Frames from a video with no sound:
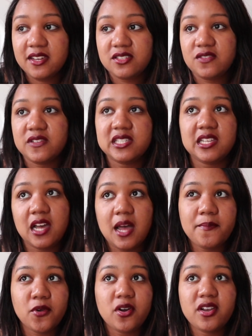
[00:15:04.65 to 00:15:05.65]
because obviously
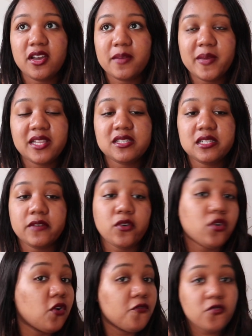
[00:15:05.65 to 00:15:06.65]
I'm not an argumentative or
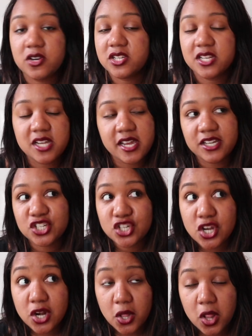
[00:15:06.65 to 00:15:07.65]

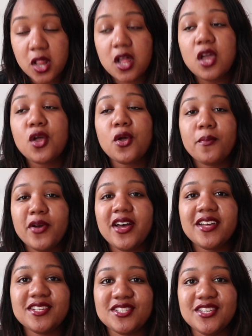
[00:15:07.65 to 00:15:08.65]
confrontational
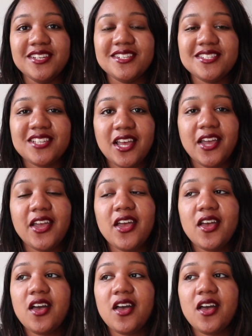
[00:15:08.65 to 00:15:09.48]
person, so